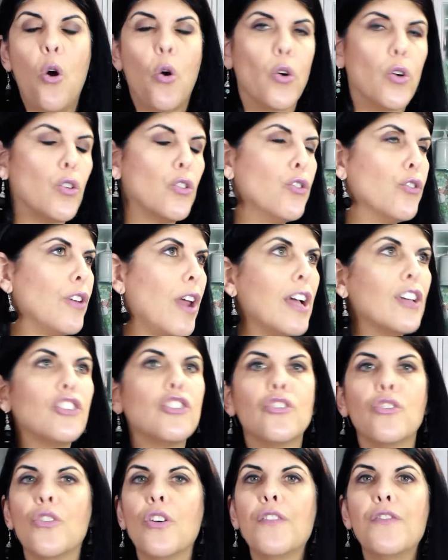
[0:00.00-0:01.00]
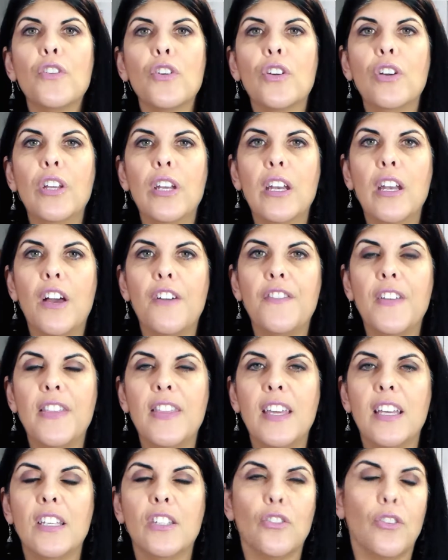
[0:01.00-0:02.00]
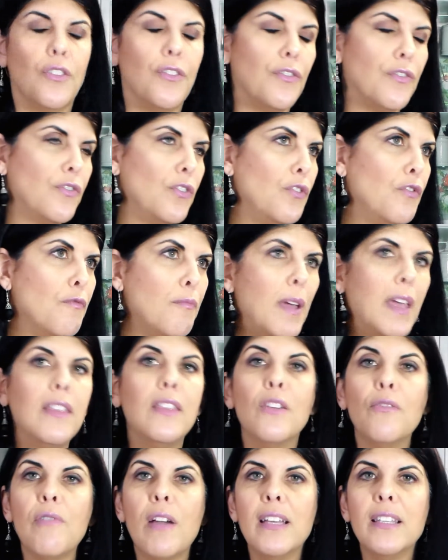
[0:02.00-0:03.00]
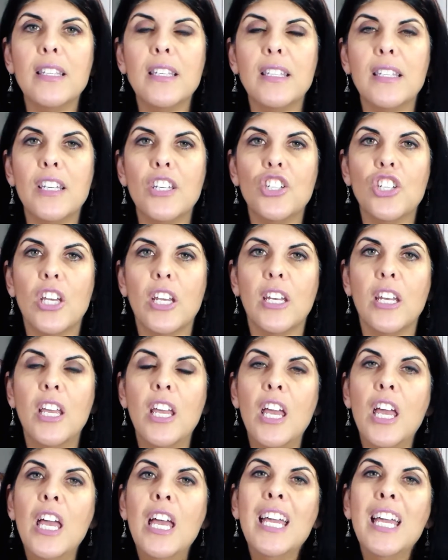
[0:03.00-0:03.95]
or you're not sure if you're good enough at this, or if you've made the right decision.